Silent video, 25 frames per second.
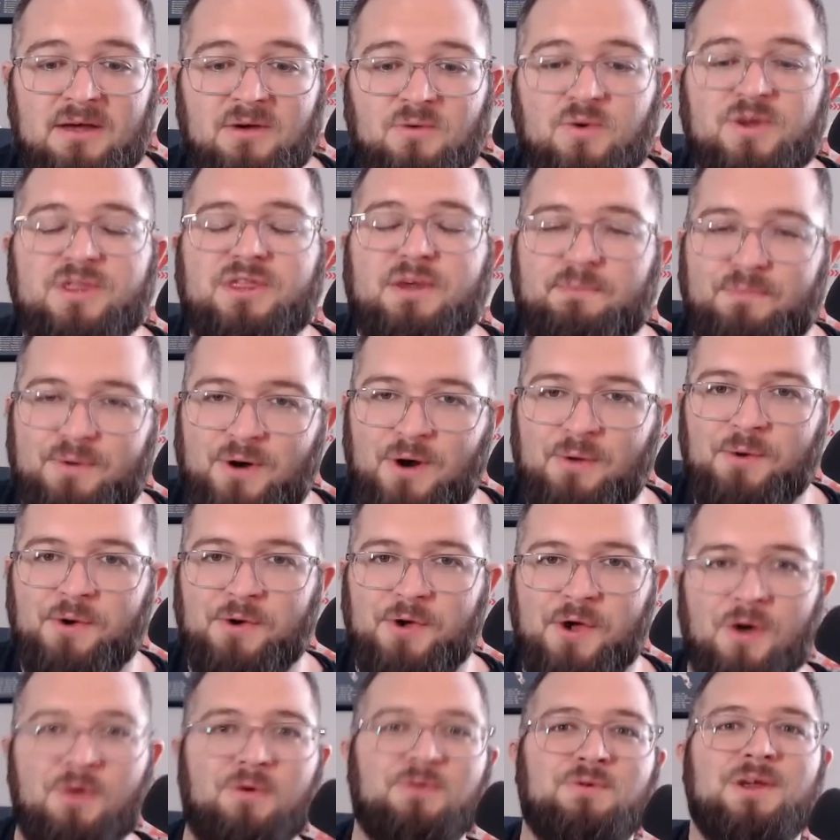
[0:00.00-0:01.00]
with the promo
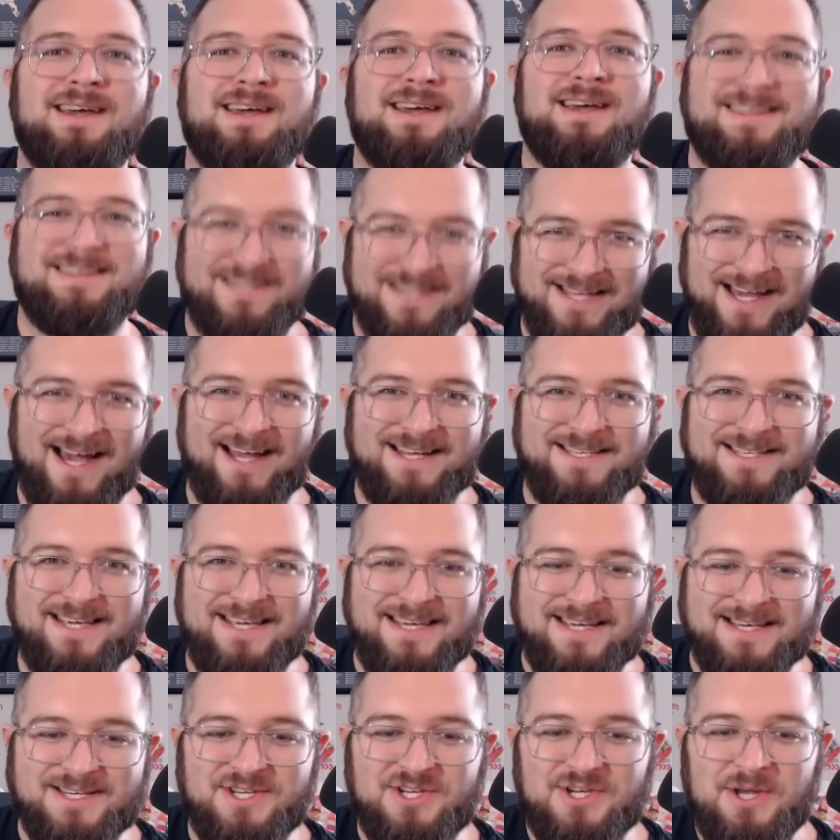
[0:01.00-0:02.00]
code
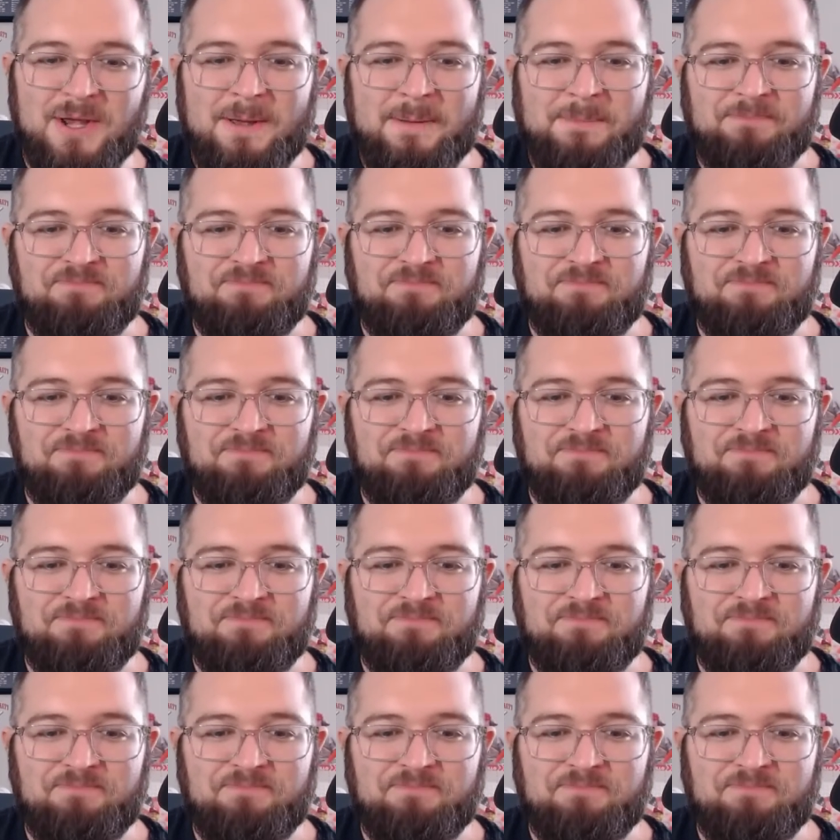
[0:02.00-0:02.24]
Tatis.